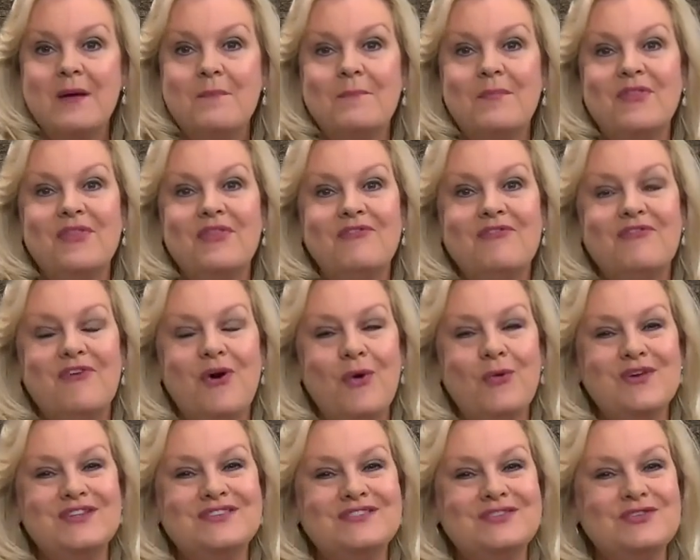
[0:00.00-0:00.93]
But the
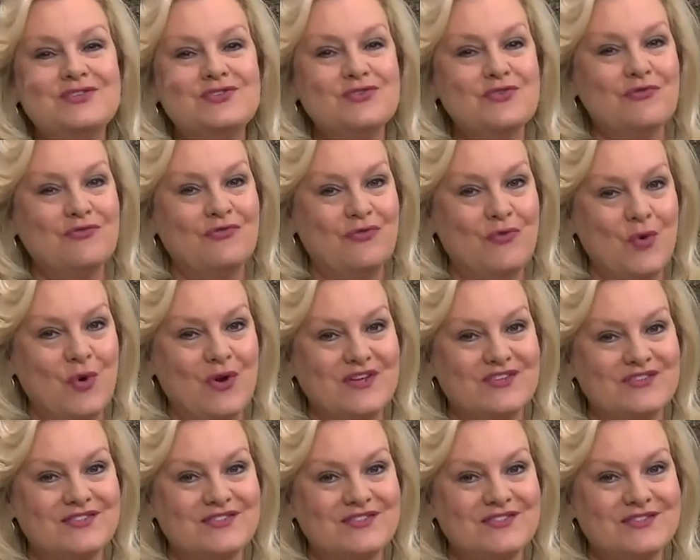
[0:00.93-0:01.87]
focus is your
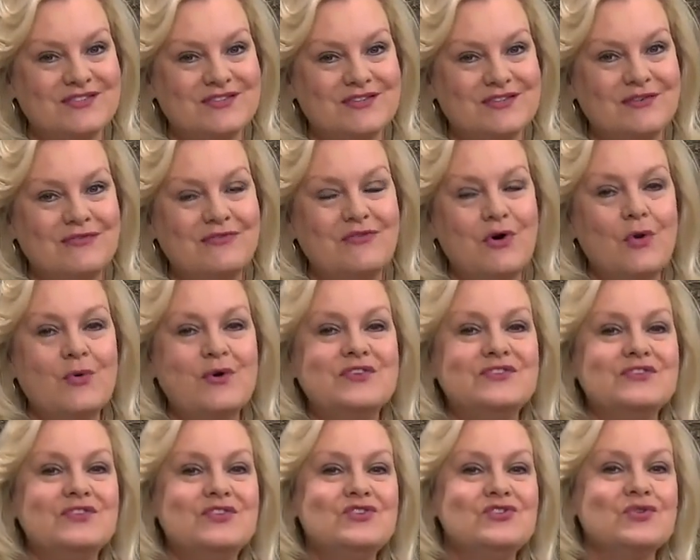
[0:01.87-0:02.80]
voice, the
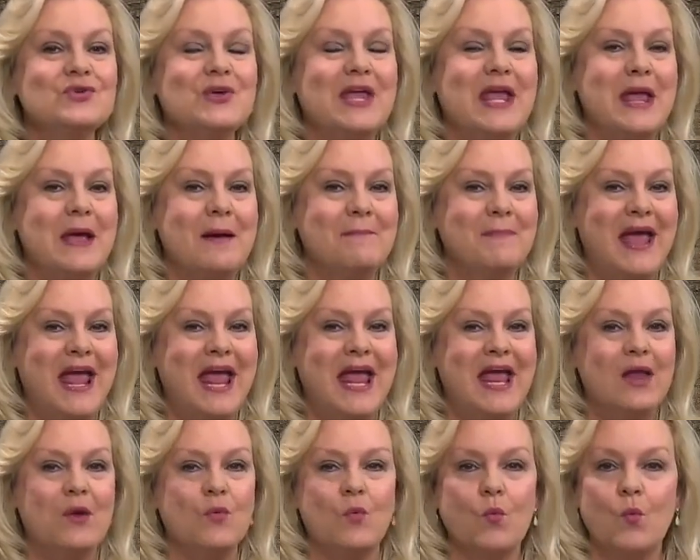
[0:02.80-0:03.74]
focus is your
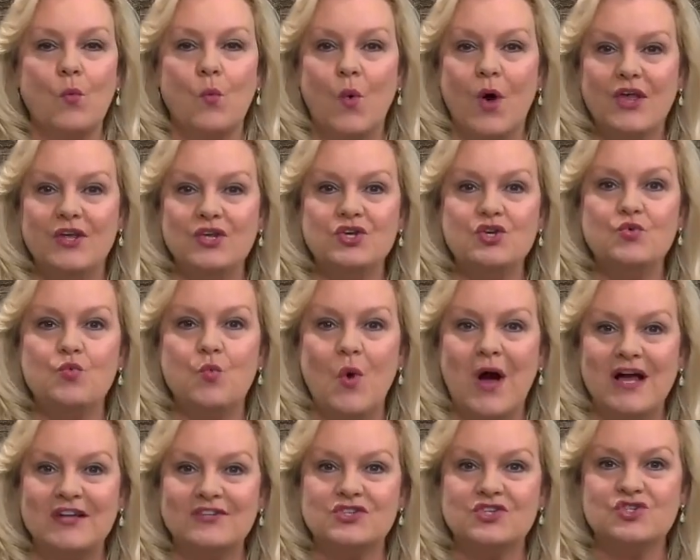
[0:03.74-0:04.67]
campaign, what you
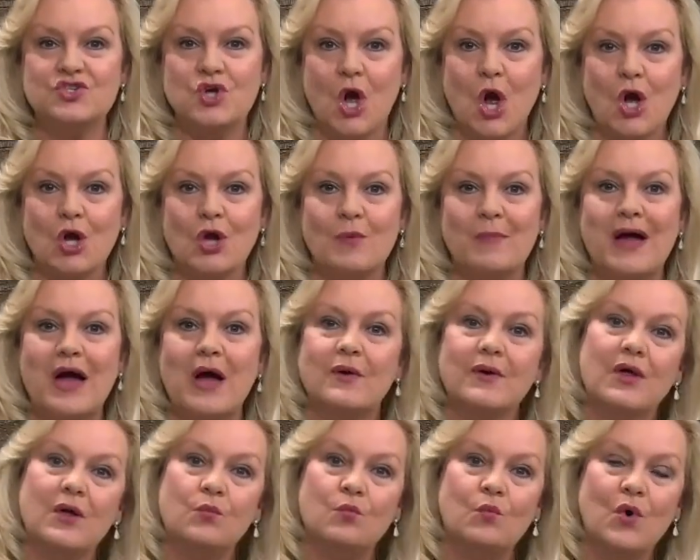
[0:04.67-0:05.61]
want to talk about
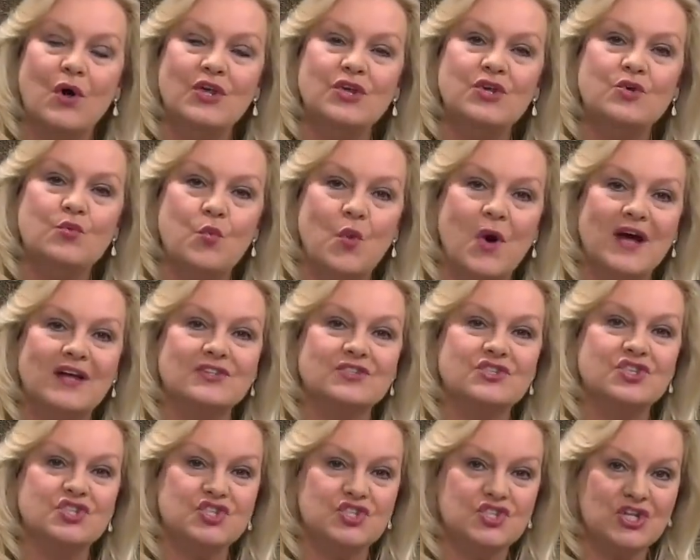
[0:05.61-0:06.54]
and what you want
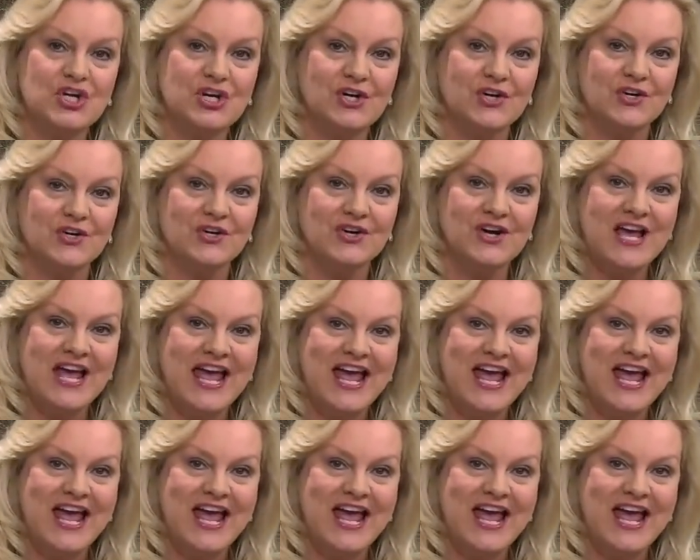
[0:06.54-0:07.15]
to share.